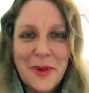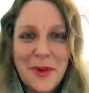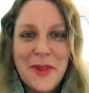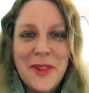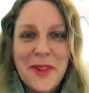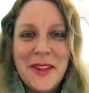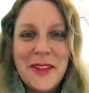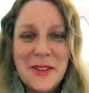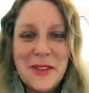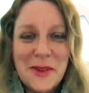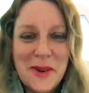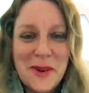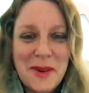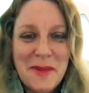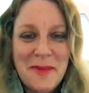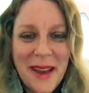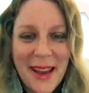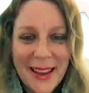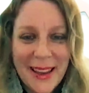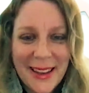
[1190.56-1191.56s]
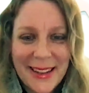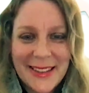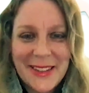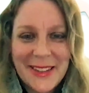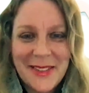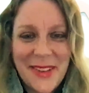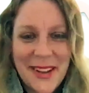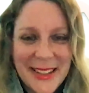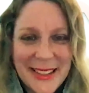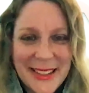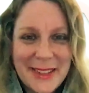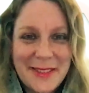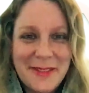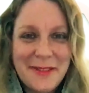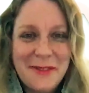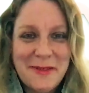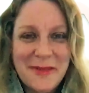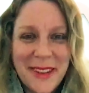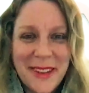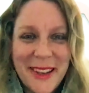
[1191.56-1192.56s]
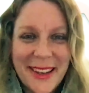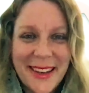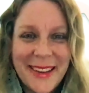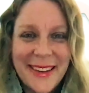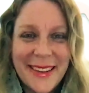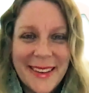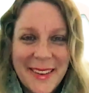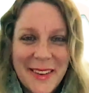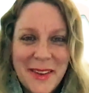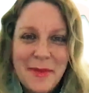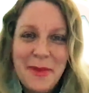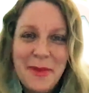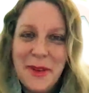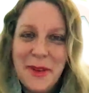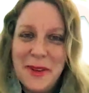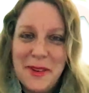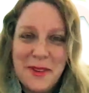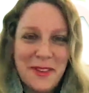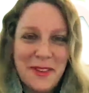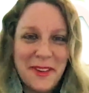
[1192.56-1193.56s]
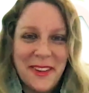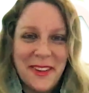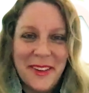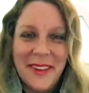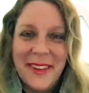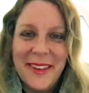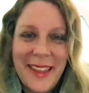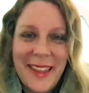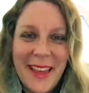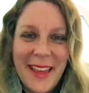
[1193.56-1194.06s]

the joy back into medicine for me. Beautiful. Thank